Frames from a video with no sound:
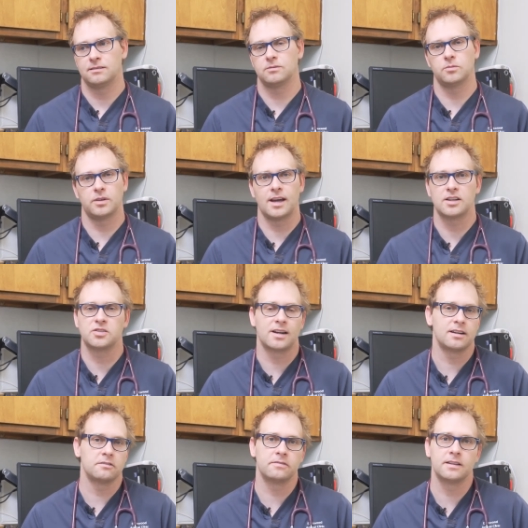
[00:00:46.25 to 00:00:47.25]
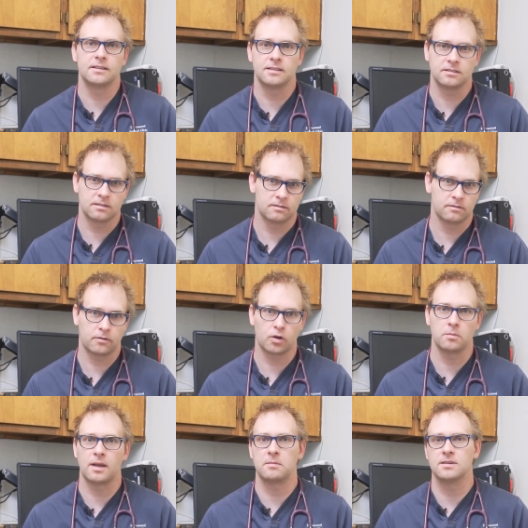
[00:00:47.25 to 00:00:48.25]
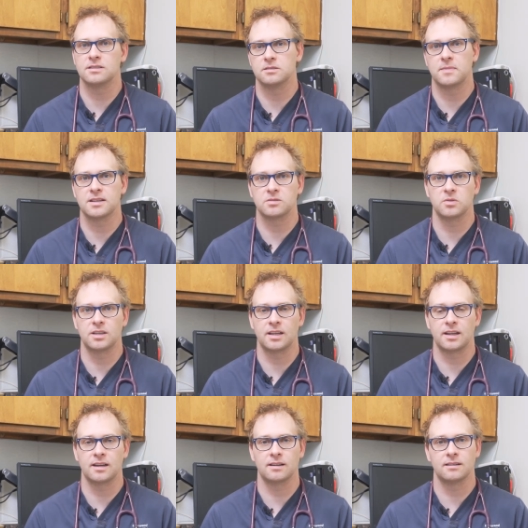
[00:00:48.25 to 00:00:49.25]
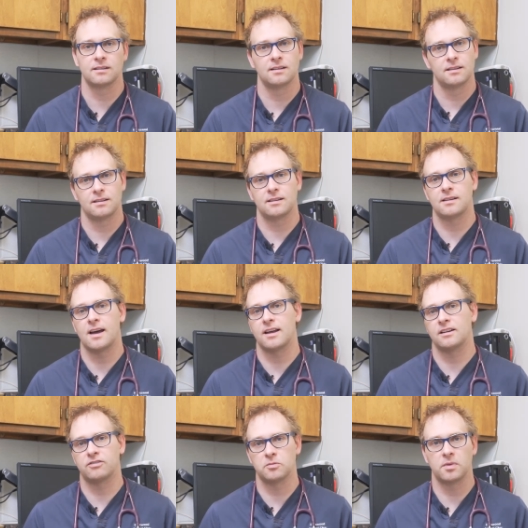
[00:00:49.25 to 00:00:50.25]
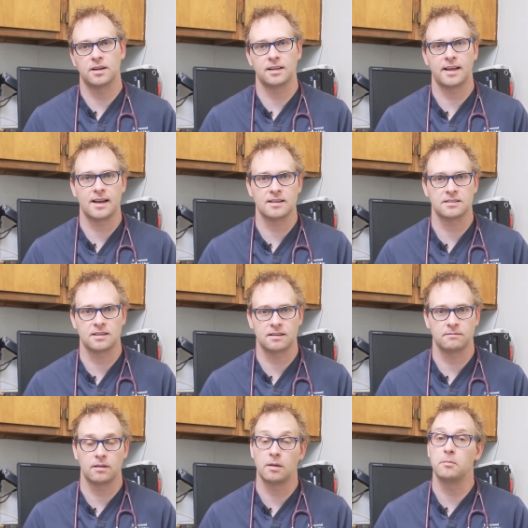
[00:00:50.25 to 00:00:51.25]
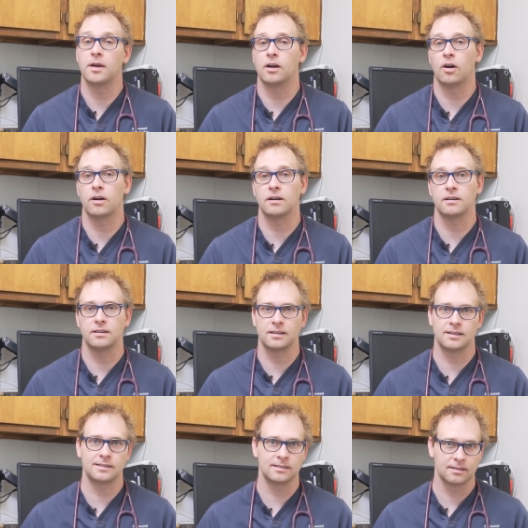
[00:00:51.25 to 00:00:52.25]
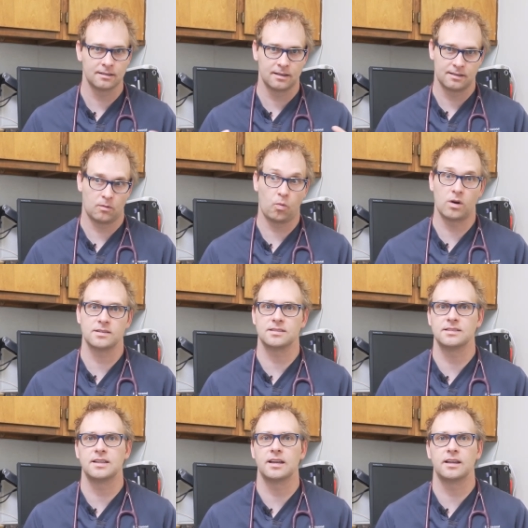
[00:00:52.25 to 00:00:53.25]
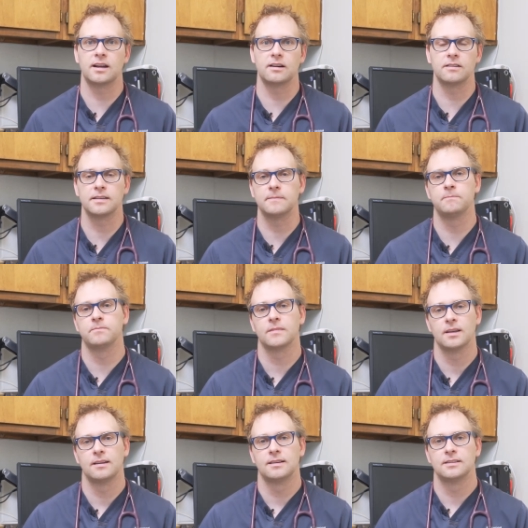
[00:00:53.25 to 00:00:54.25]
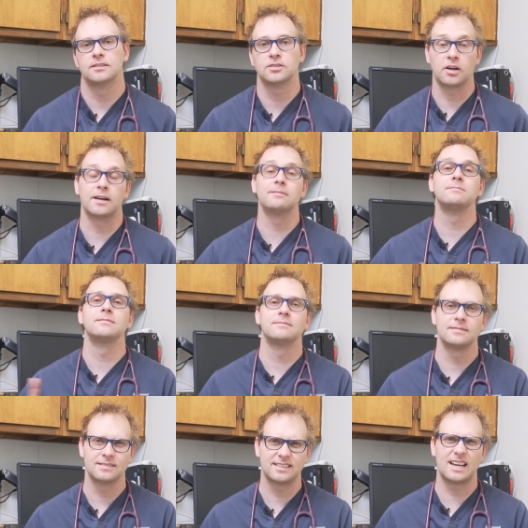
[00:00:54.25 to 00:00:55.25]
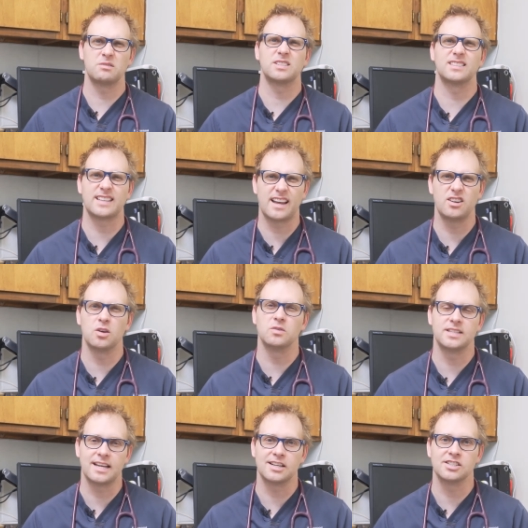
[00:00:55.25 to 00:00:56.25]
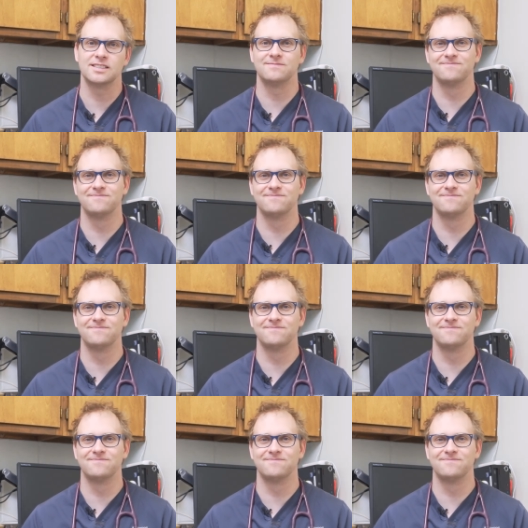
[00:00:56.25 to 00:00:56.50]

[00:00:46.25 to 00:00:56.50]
We gotta try and defend these fur babies as best we can. Not everybody has a, a big heart and wants to take care of them. Sorry, that was a side note tangent.